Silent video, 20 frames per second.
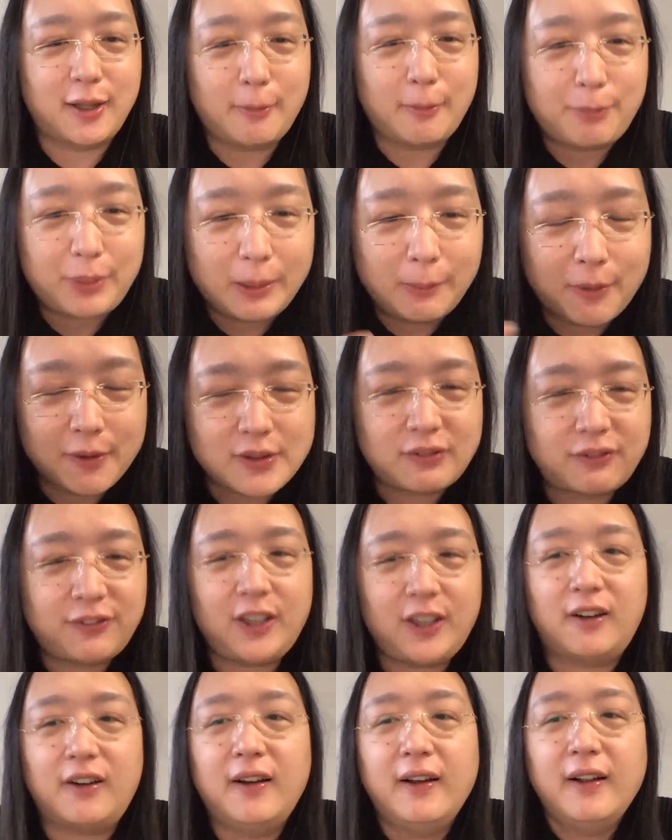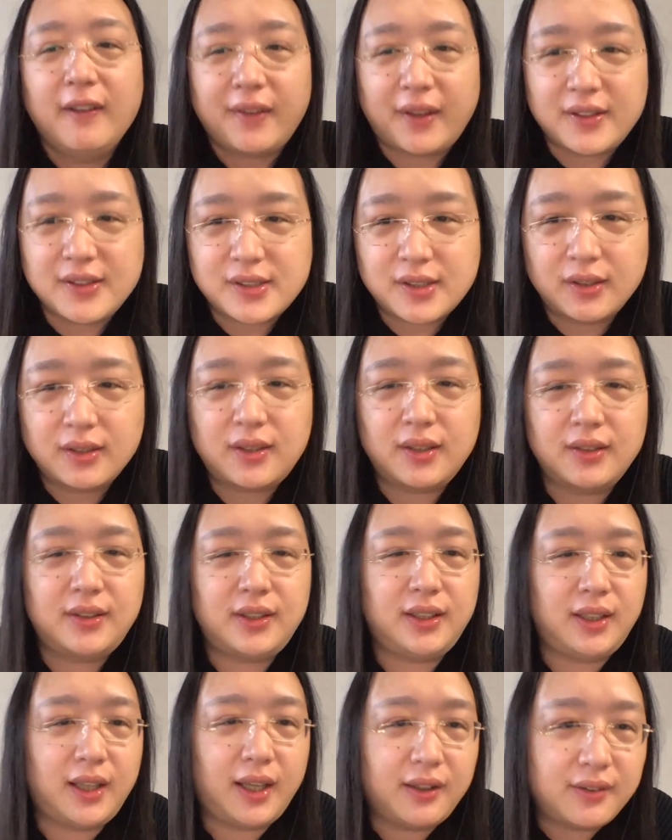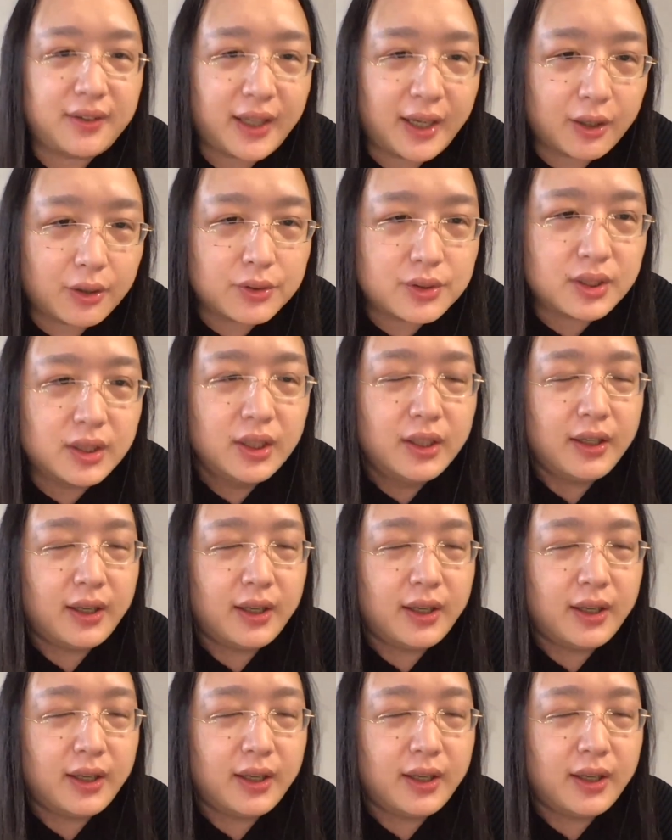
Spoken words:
people's fear, uncertainty, and doubt.